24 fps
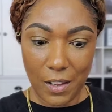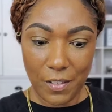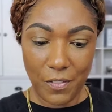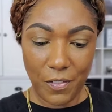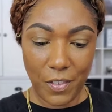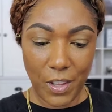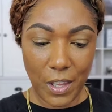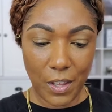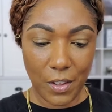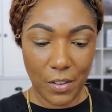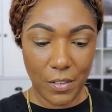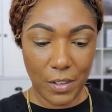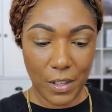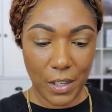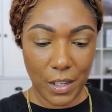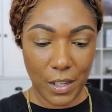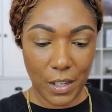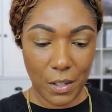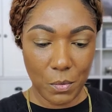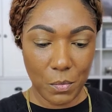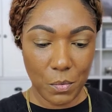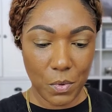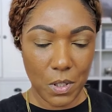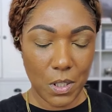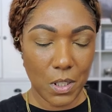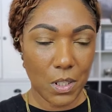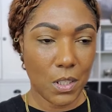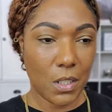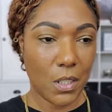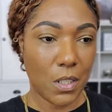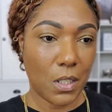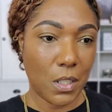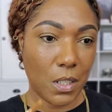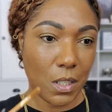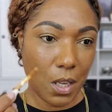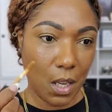I found that it
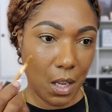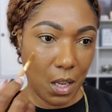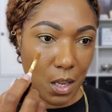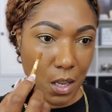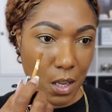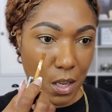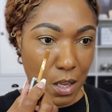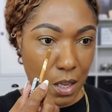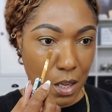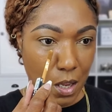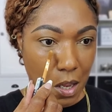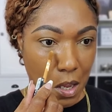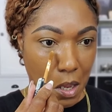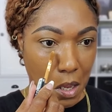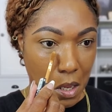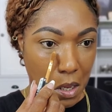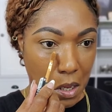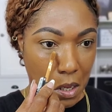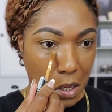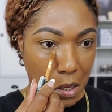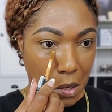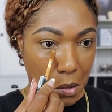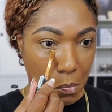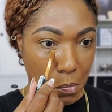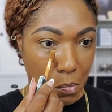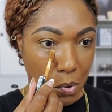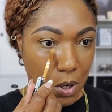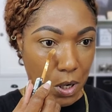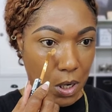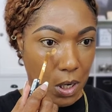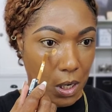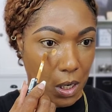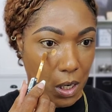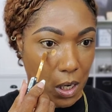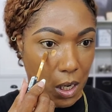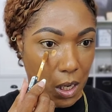was
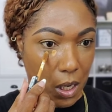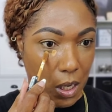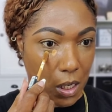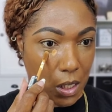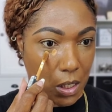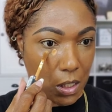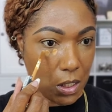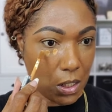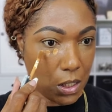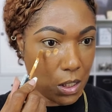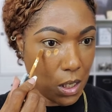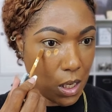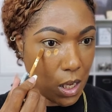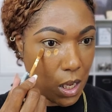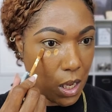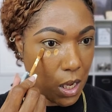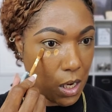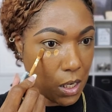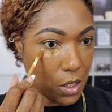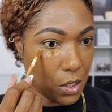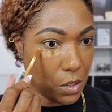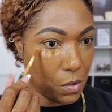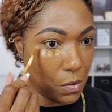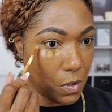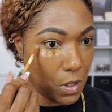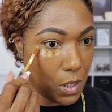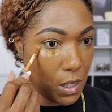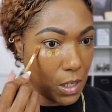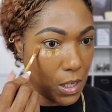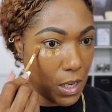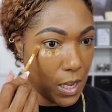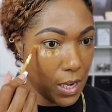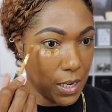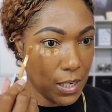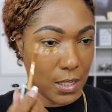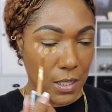pretty nice. I actually
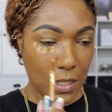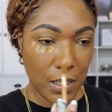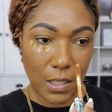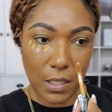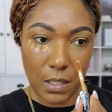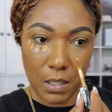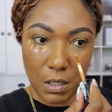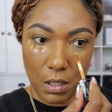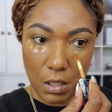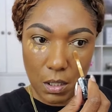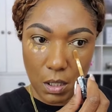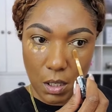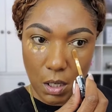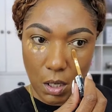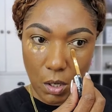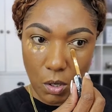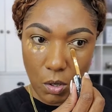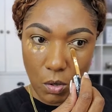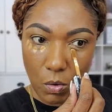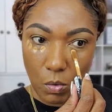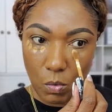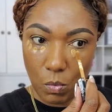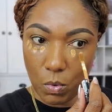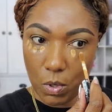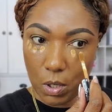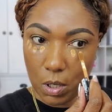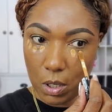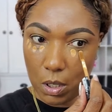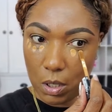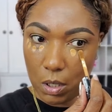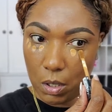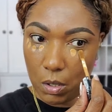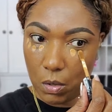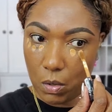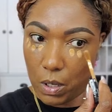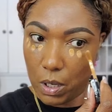liked it. So we're going
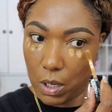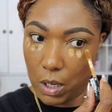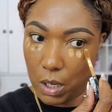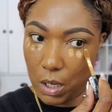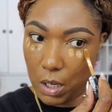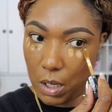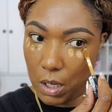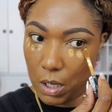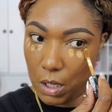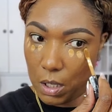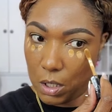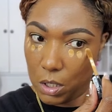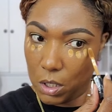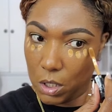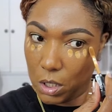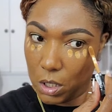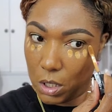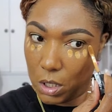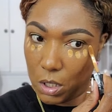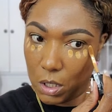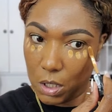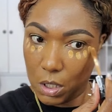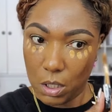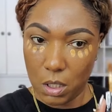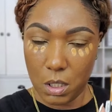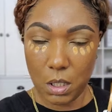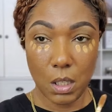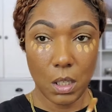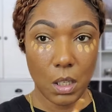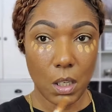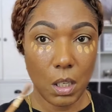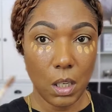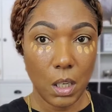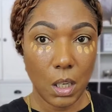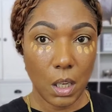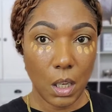to go ahead and just
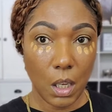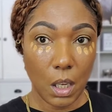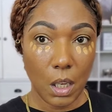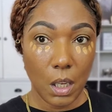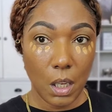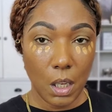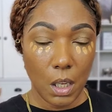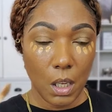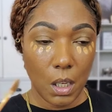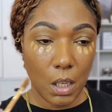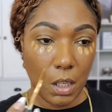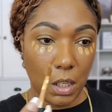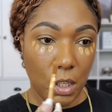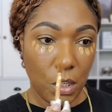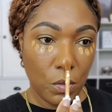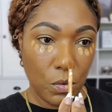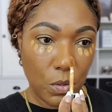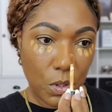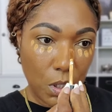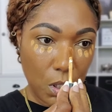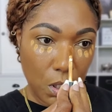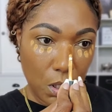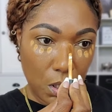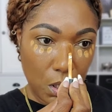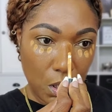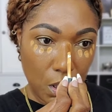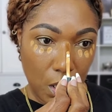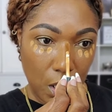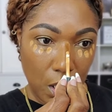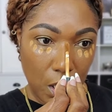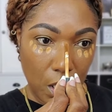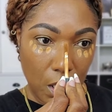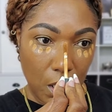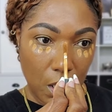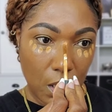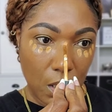use this
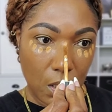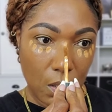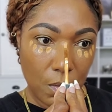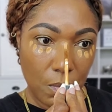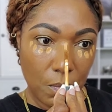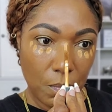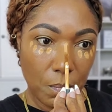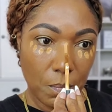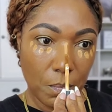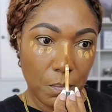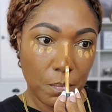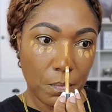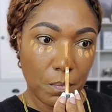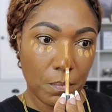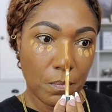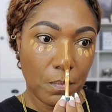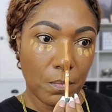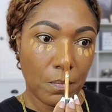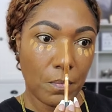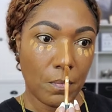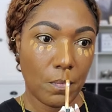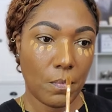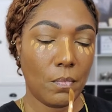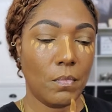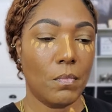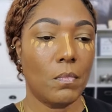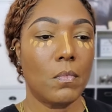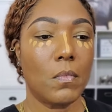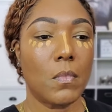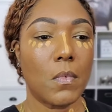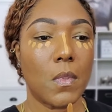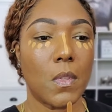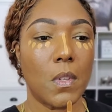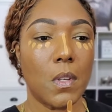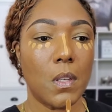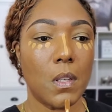again,
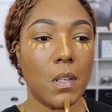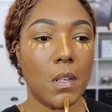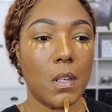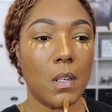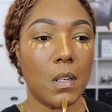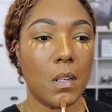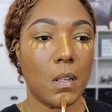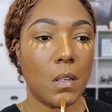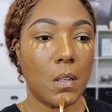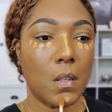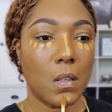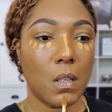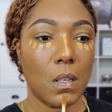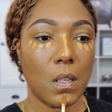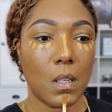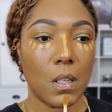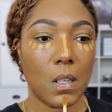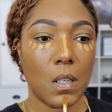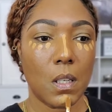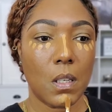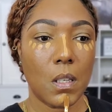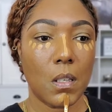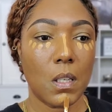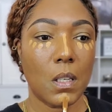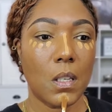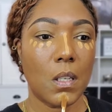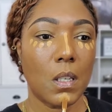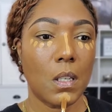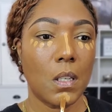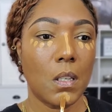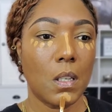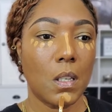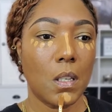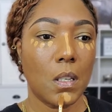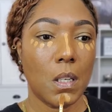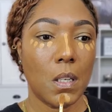you know,
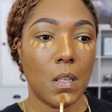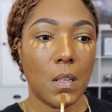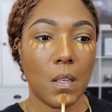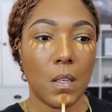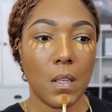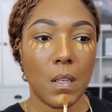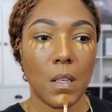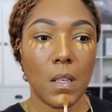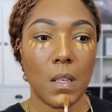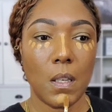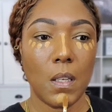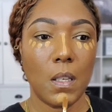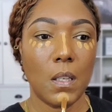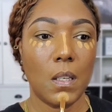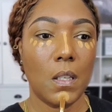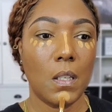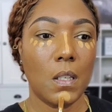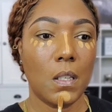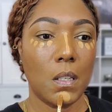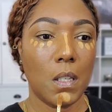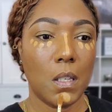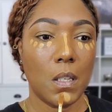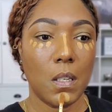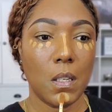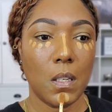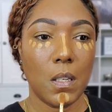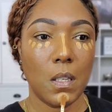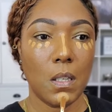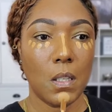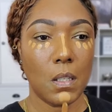and